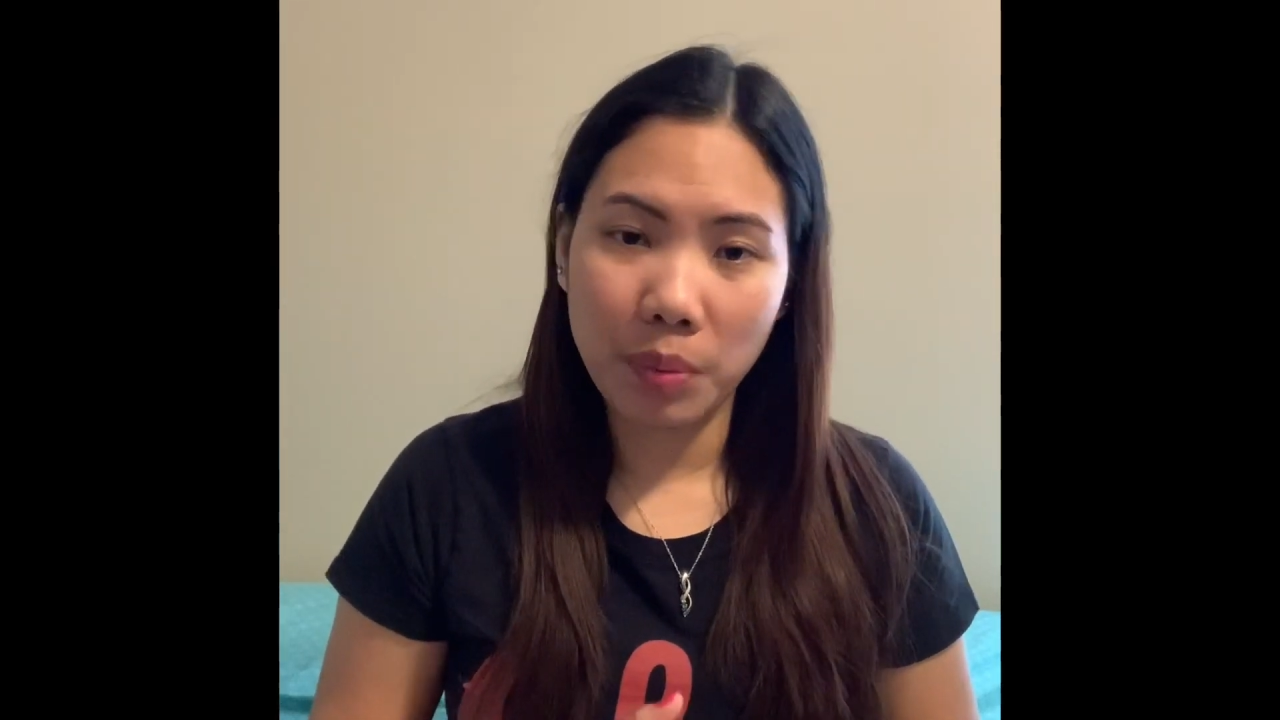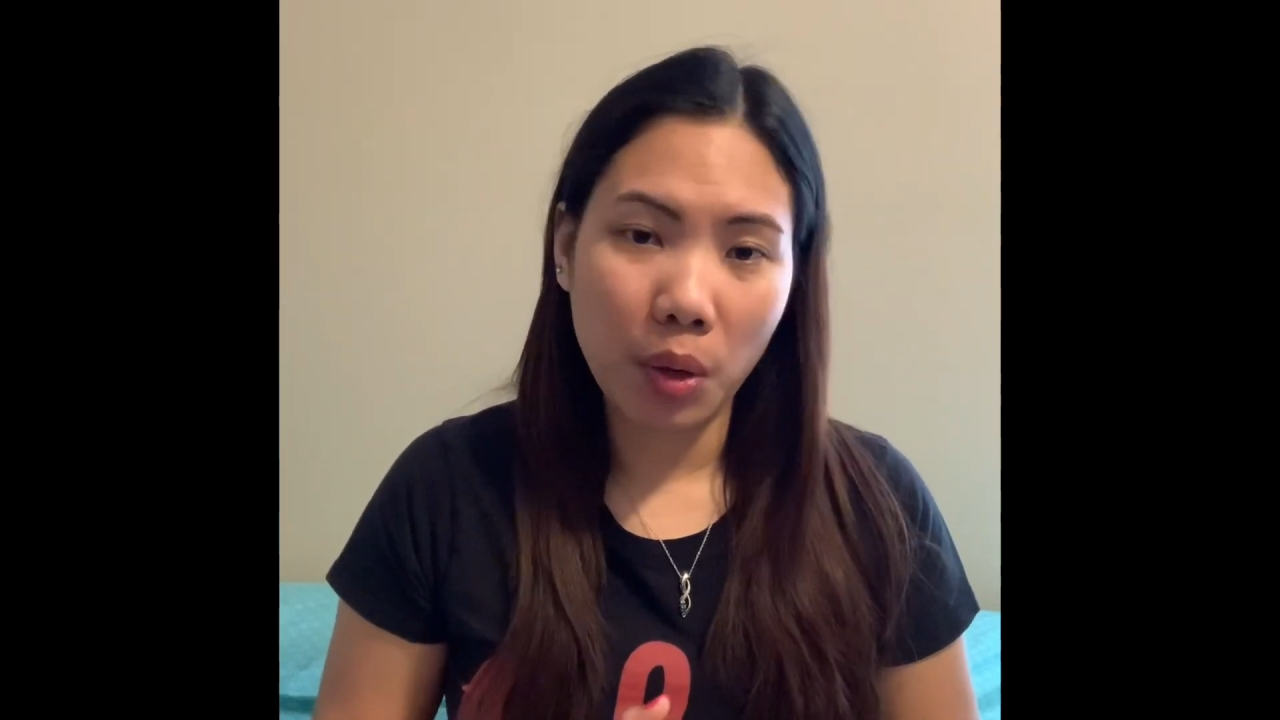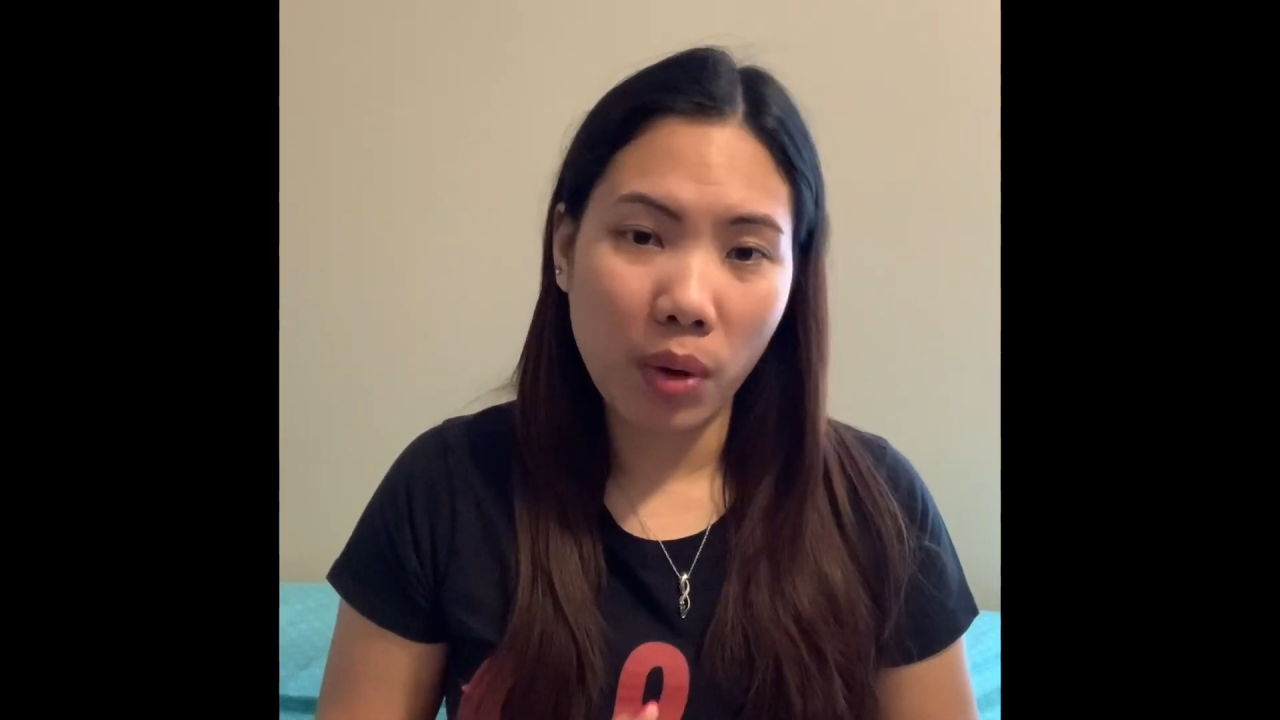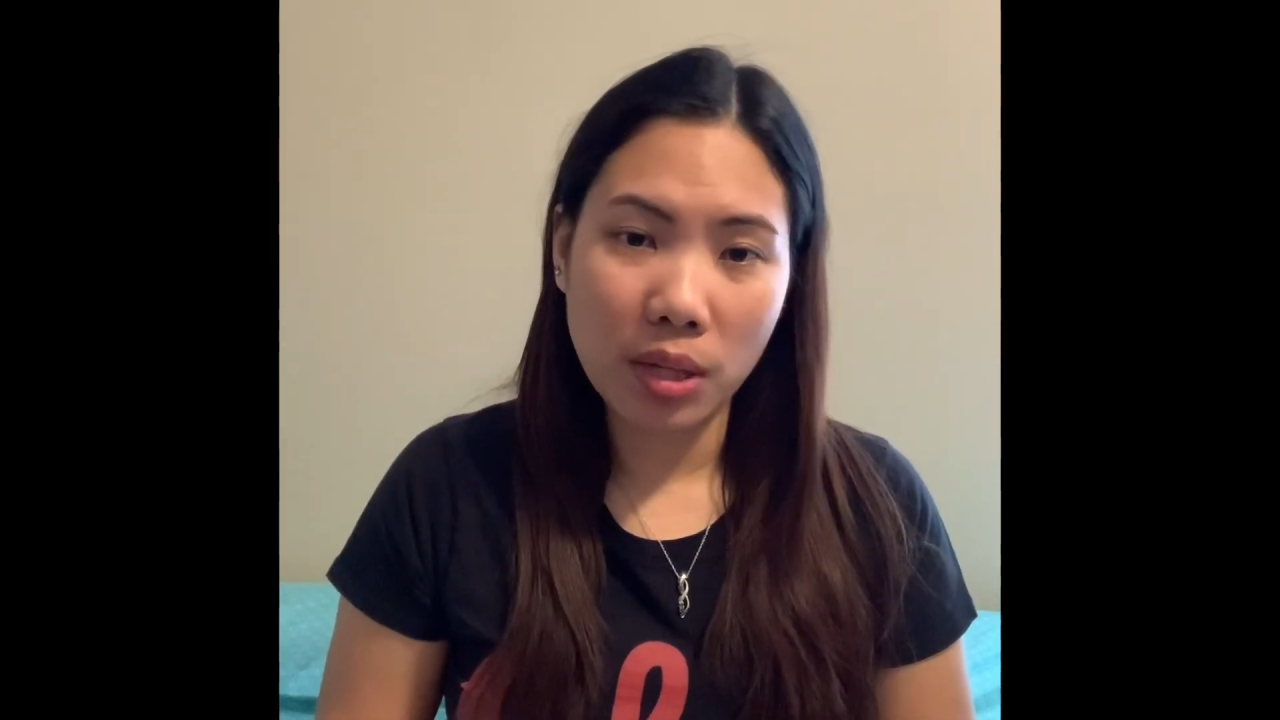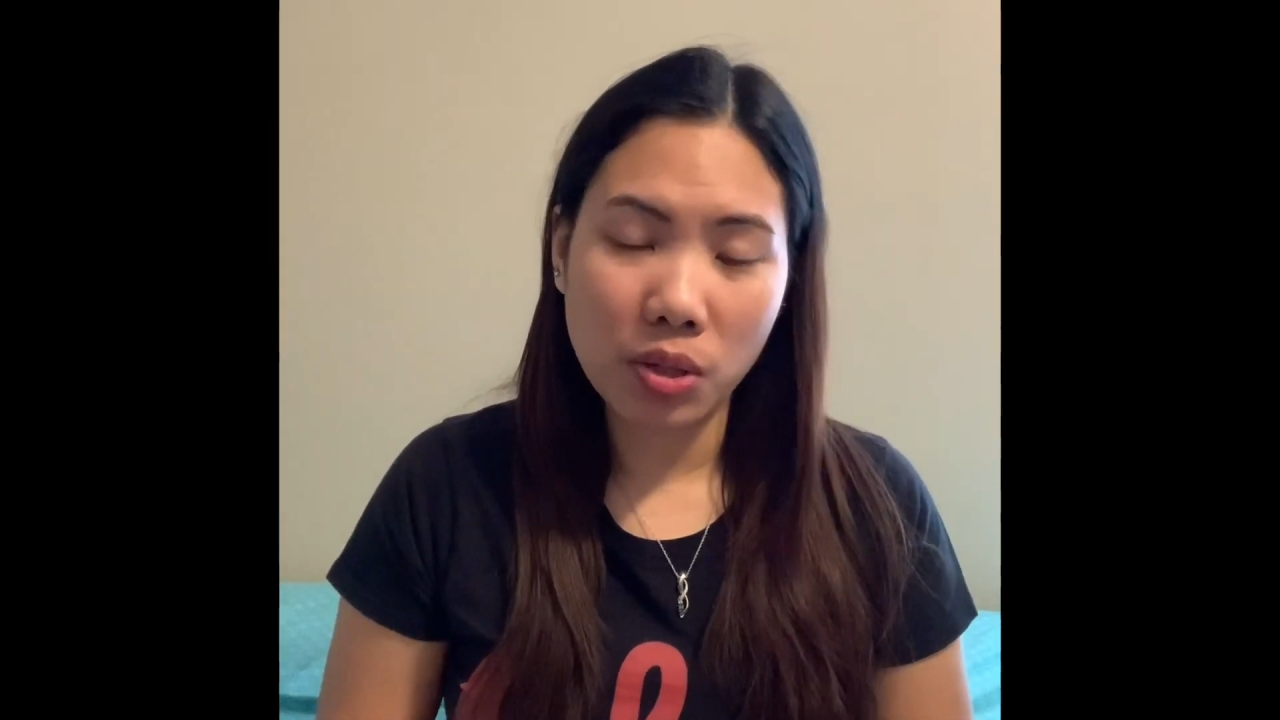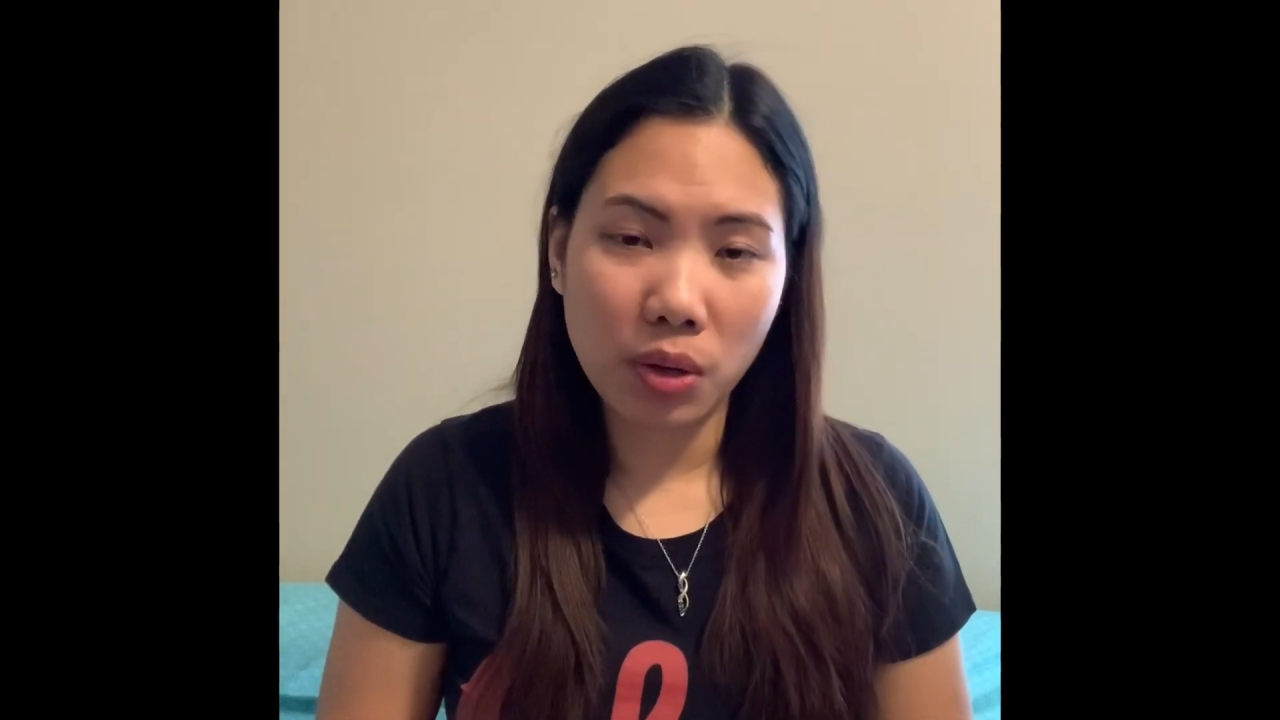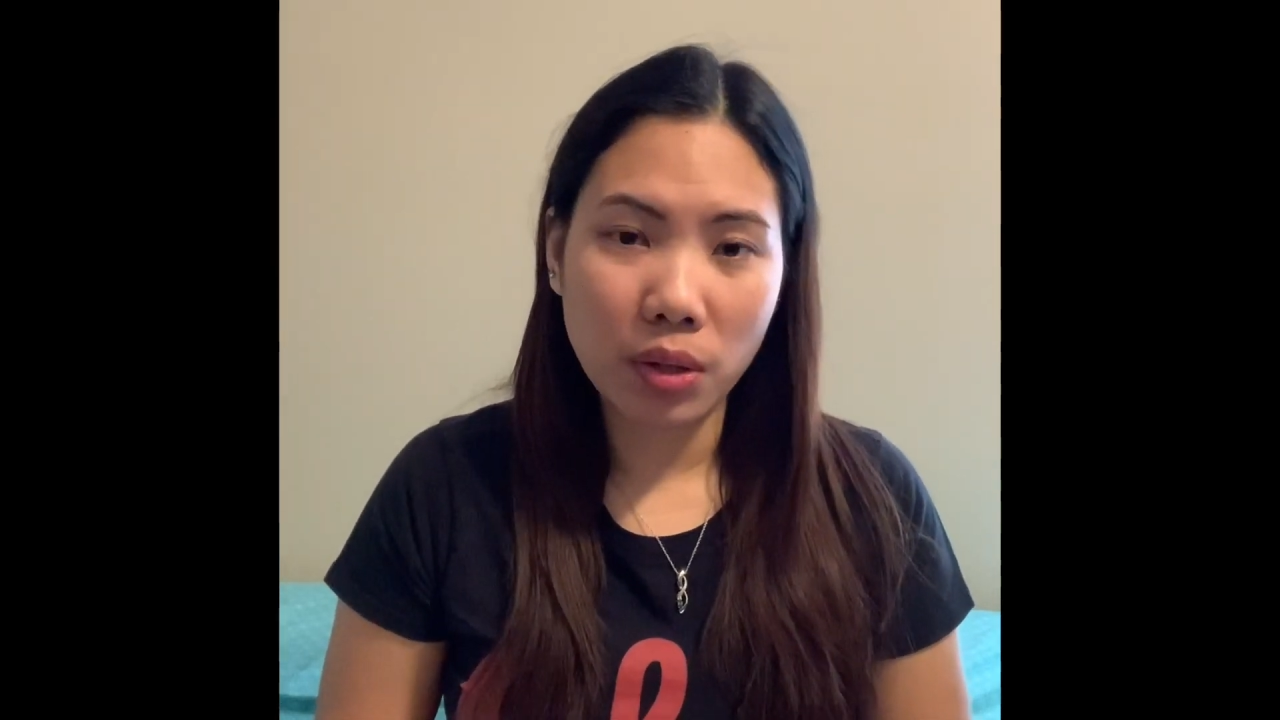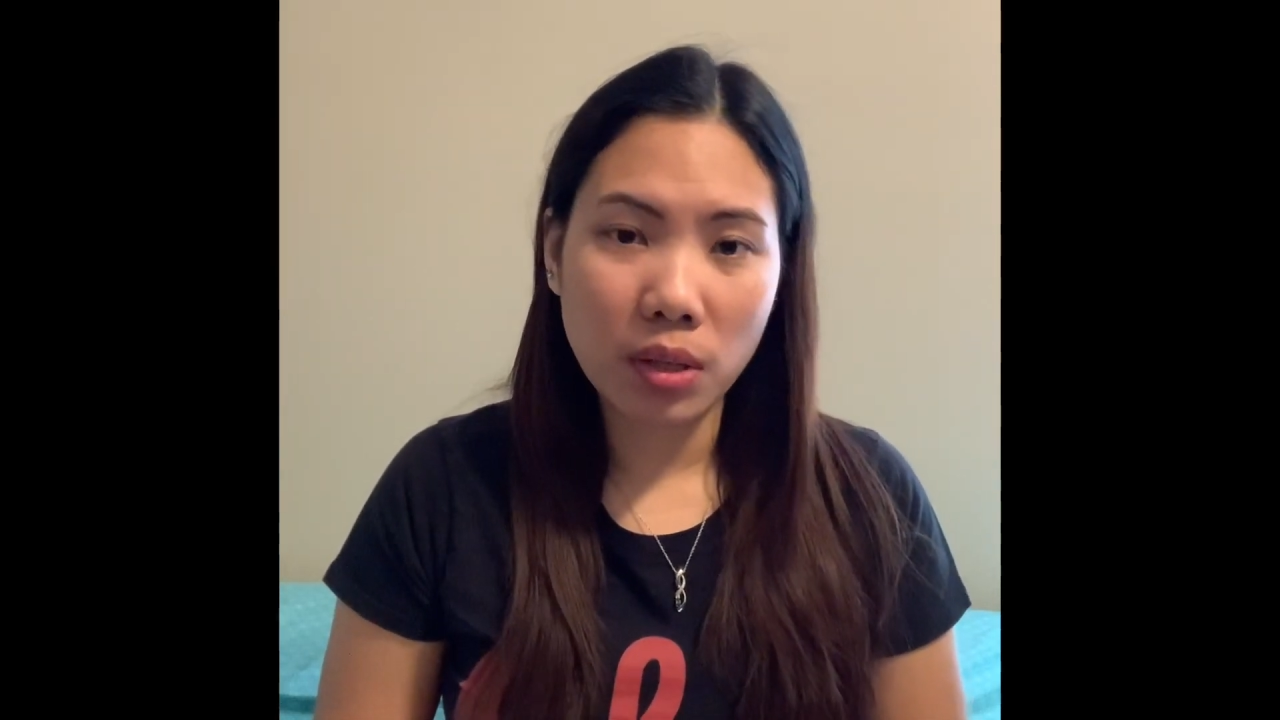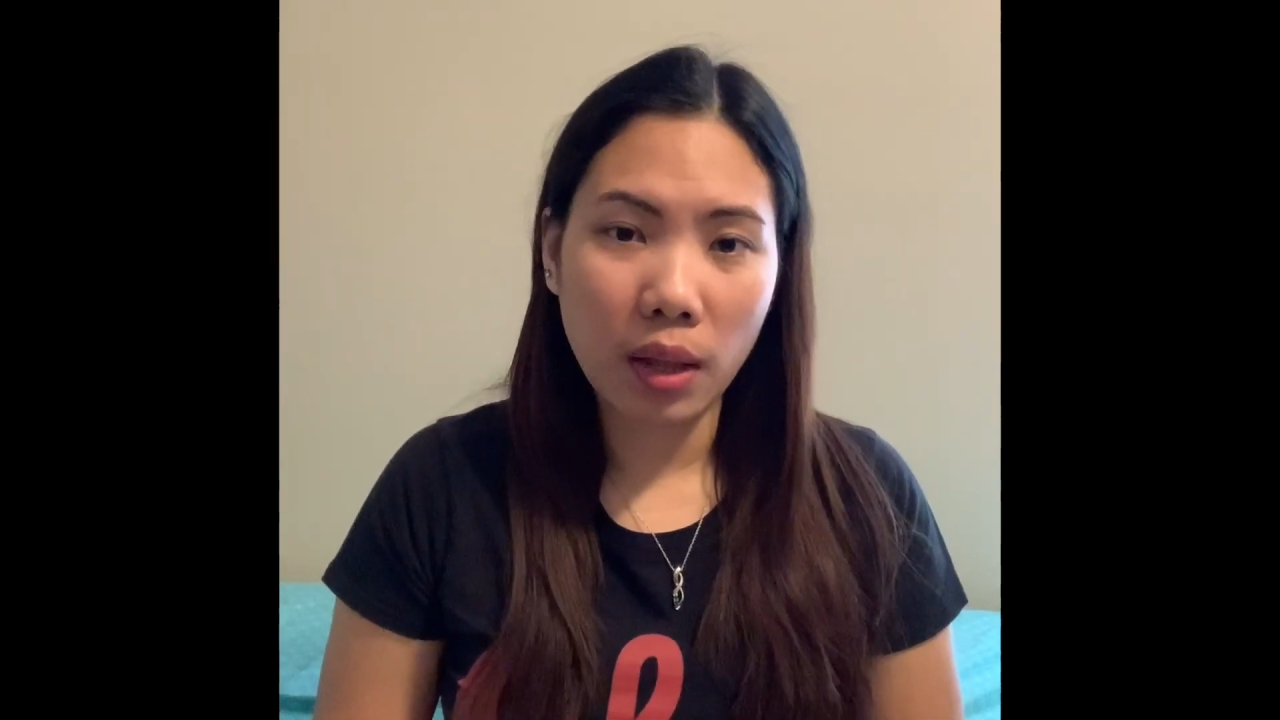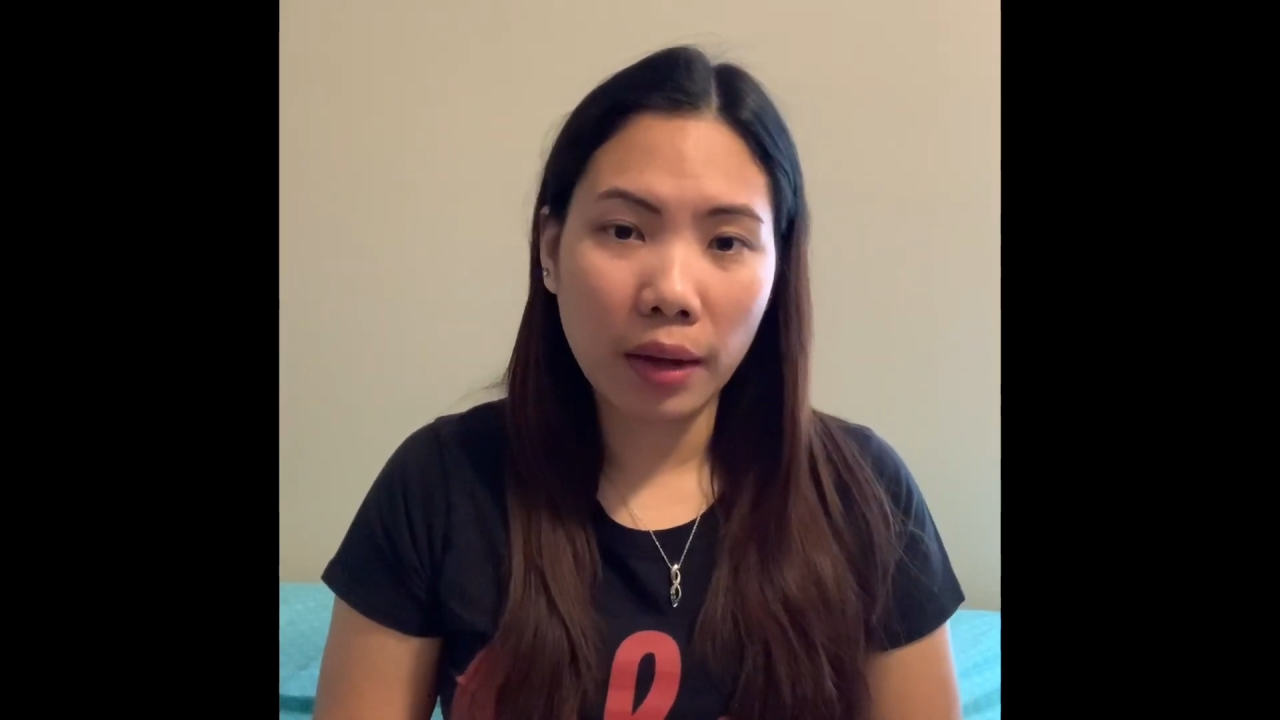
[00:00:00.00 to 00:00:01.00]

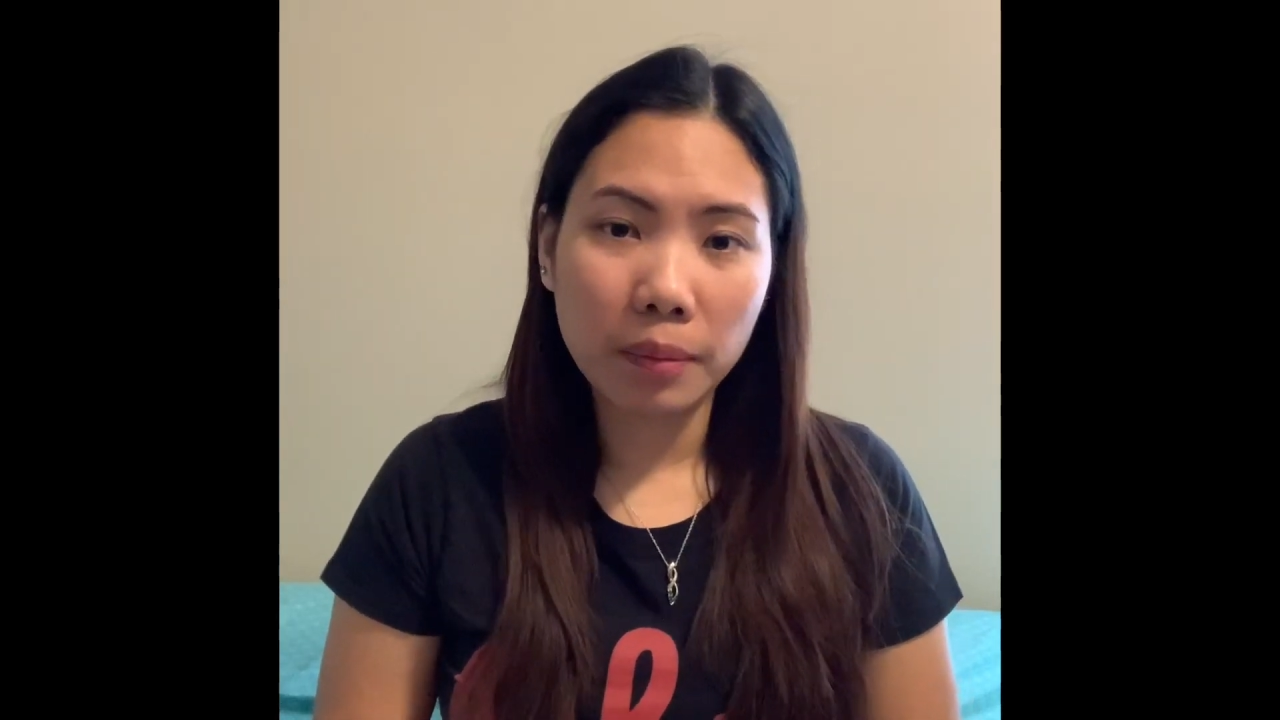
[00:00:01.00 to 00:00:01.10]
questions like